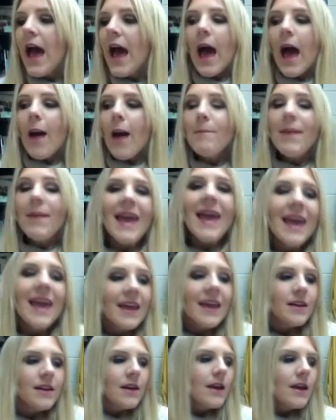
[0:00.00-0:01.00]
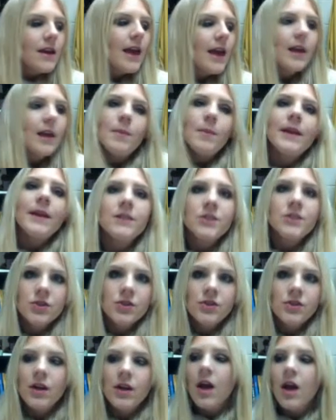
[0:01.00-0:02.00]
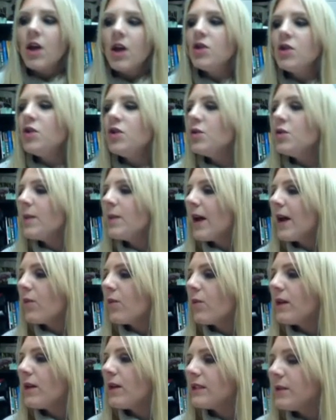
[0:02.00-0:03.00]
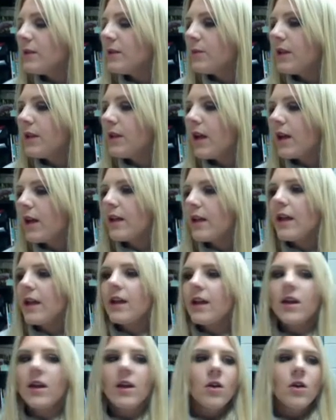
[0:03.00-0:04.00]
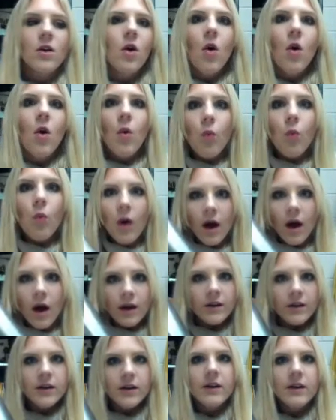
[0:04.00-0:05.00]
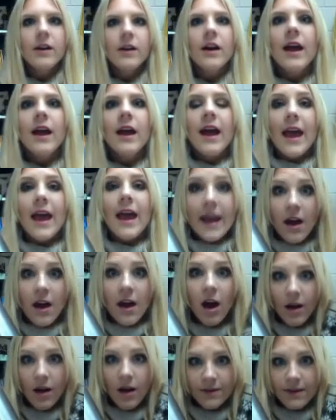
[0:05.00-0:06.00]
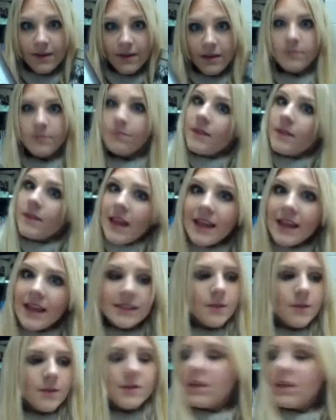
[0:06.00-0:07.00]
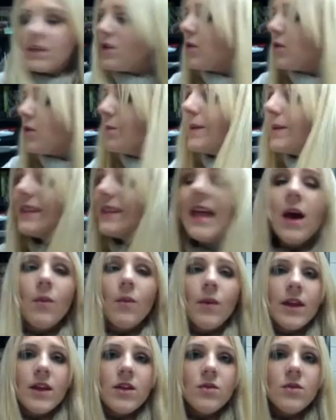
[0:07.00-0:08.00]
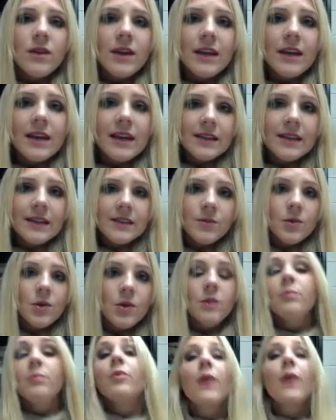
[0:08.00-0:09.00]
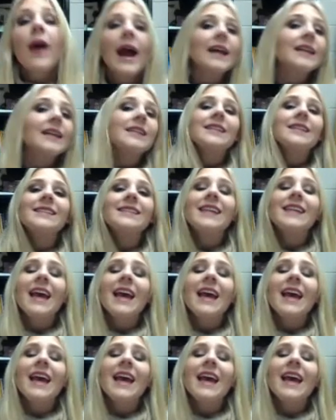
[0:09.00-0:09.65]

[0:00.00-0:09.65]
a pen and a pencil. You might want to plug in water and coffee. It's up to you, but that way you can get some good practice